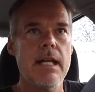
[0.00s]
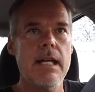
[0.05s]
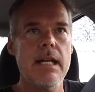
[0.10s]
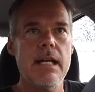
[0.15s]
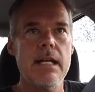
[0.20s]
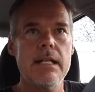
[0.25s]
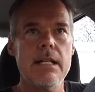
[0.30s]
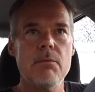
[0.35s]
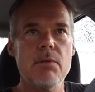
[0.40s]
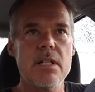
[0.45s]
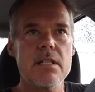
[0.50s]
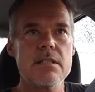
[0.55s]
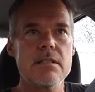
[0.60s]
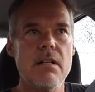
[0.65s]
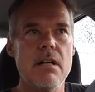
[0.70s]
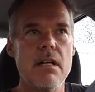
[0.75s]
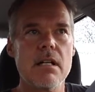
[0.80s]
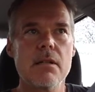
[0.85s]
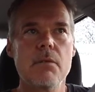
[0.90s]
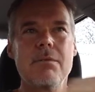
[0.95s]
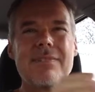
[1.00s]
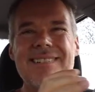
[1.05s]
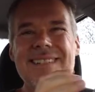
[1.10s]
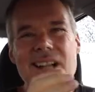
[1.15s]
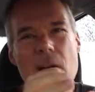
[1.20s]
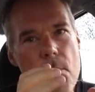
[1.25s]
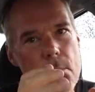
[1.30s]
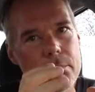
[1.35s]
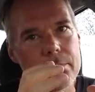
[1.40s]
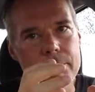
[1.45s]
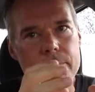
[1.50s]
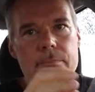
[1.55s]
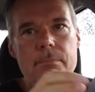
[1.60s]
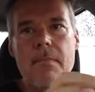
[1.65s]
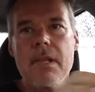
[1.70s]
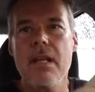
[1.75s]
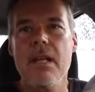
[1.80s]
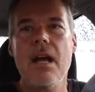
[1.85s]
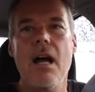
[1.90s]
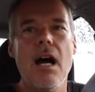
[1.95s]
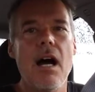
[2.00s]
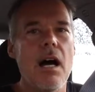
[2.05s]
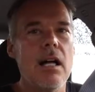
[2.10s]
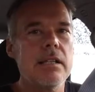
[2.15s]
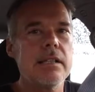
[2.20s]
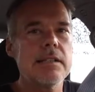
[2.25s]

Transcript: And I want to talk a